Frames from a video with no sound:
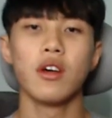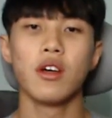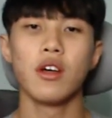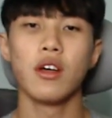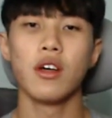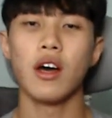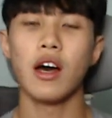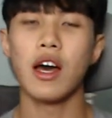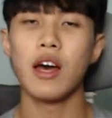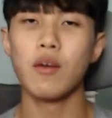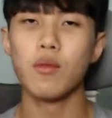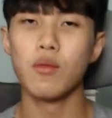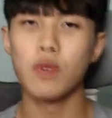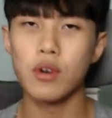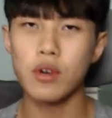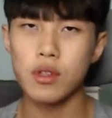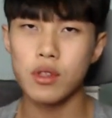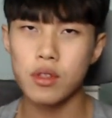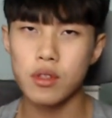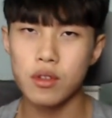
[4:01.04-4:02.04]
I
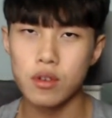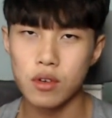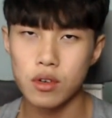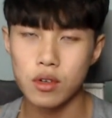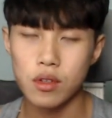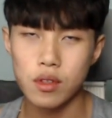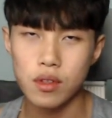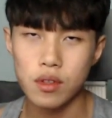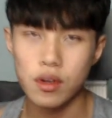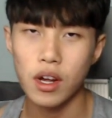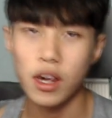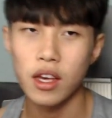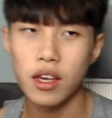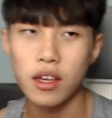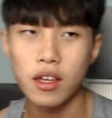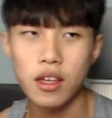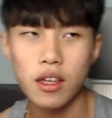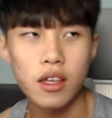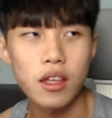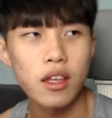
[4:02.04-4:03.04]
was looks like
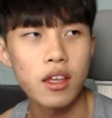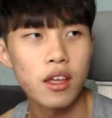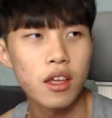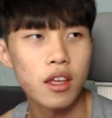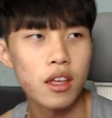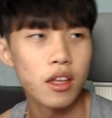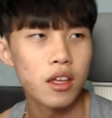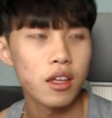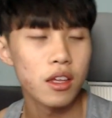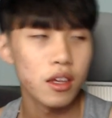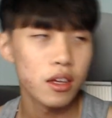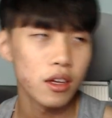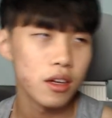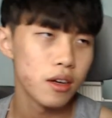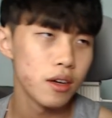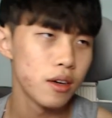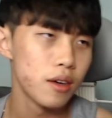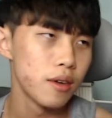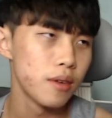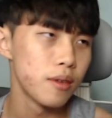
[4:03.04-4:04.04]

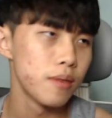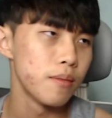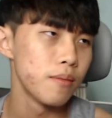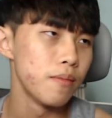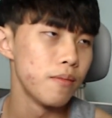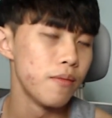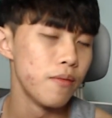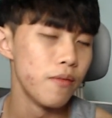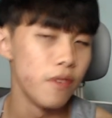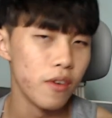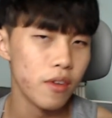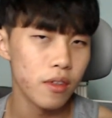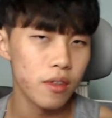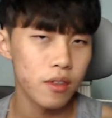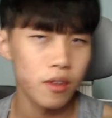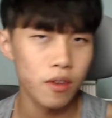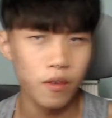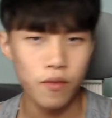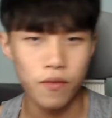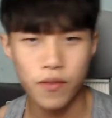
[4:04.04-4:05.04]

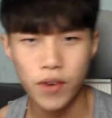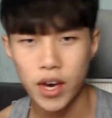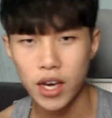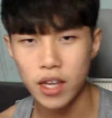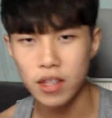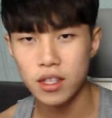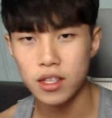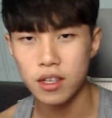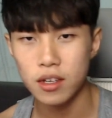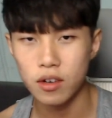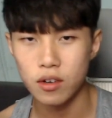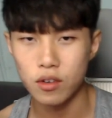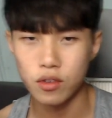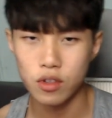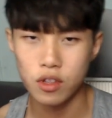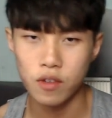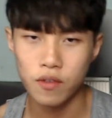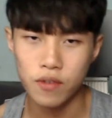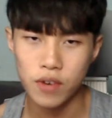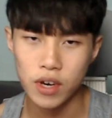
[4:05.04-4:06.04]
fat,
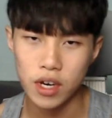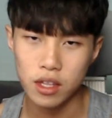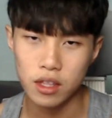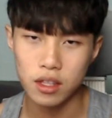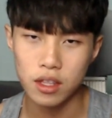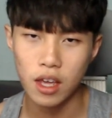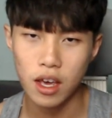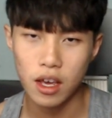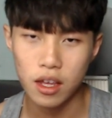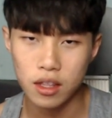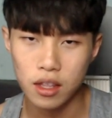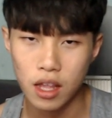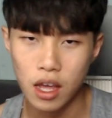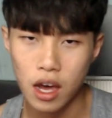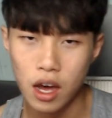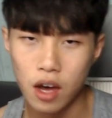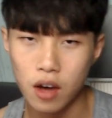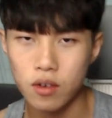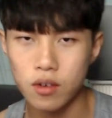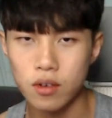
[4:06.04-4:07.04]
looks fat, and
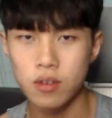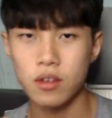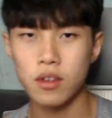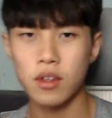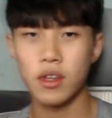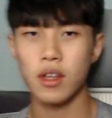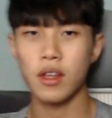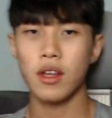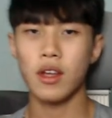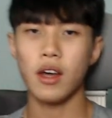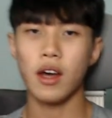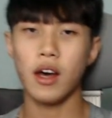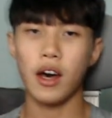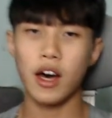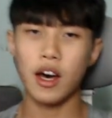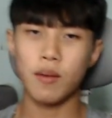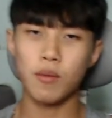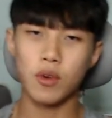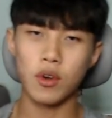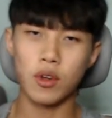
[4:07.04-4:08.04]
now
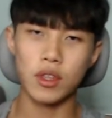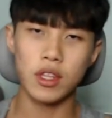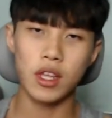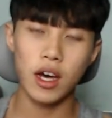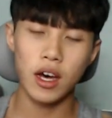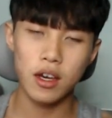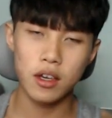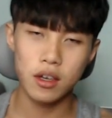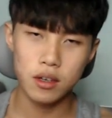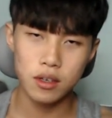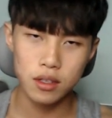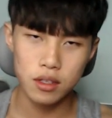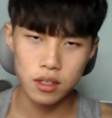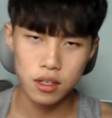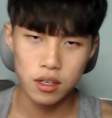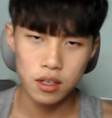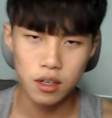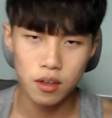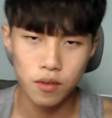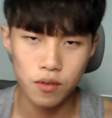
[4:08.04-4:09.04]
I'm on a diet
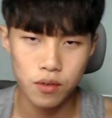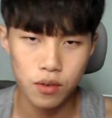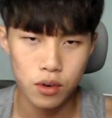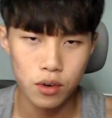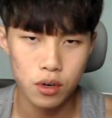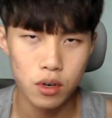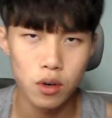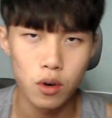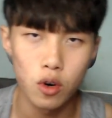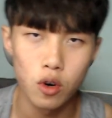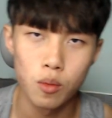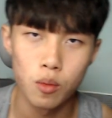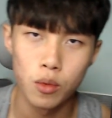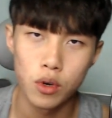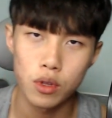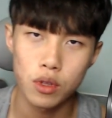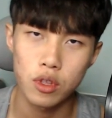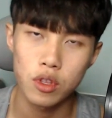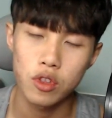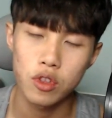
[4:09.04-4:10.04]
for
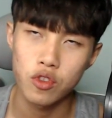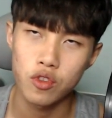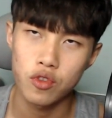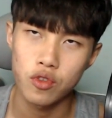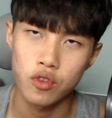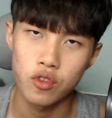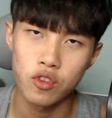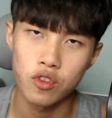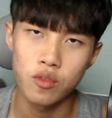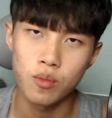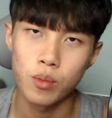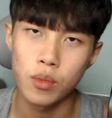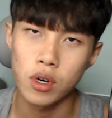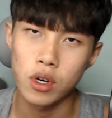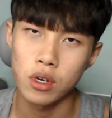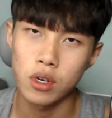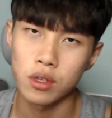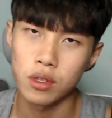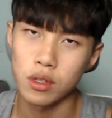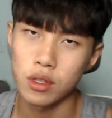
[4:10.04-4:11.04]
almost 2
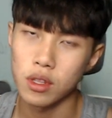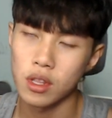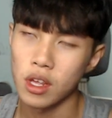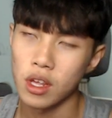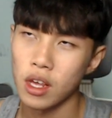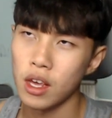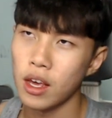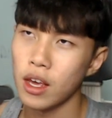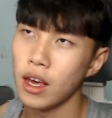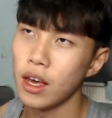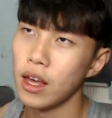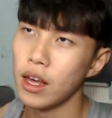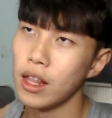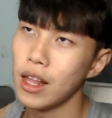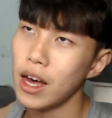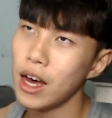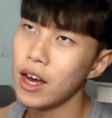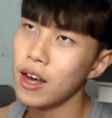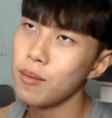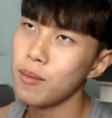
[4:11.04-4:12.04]
months, and
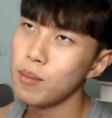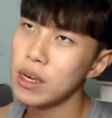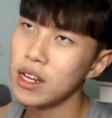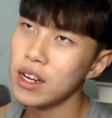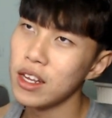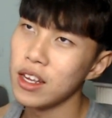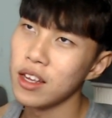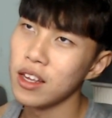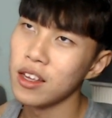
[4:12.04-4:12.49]
I'm eating